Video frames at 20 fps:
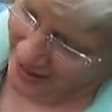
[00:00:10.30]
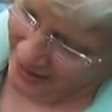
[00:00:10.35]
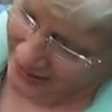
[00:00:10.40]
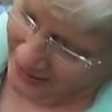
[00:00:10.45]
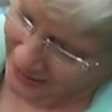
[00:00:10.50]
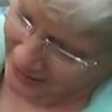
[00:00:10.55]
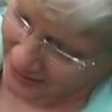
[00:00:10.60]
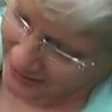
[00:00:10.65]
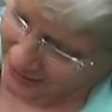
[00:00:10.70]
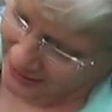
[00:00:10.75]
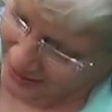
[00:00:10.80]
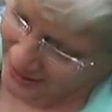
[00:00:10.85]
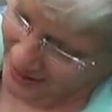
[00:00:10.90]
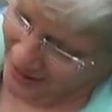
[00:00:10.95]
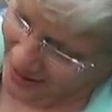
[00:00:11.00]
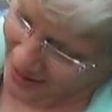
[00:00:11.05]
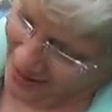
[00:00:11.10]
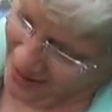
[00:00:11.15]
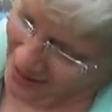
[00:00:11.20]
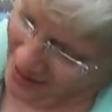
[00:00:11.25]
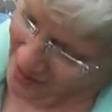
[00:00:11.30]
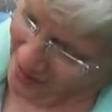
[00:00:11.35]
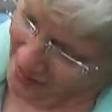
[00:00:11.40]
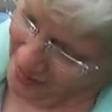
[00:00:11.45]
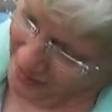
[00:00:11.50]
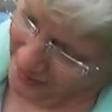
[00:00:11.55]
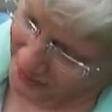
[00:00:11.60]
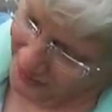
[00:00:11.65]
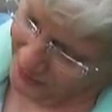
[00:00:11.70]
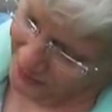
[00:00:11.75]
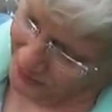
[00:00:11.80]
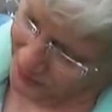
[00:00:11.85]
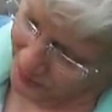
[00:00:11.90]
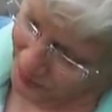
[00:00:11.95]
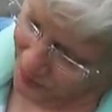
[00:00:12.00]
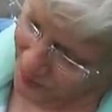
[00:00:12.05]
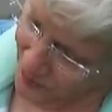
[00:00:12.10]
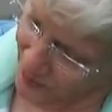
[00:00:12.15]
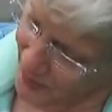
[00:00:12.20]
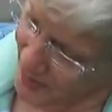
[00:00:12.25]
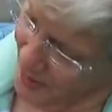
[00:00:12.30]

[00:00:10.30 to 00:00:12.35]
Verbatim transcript: Stella so that they can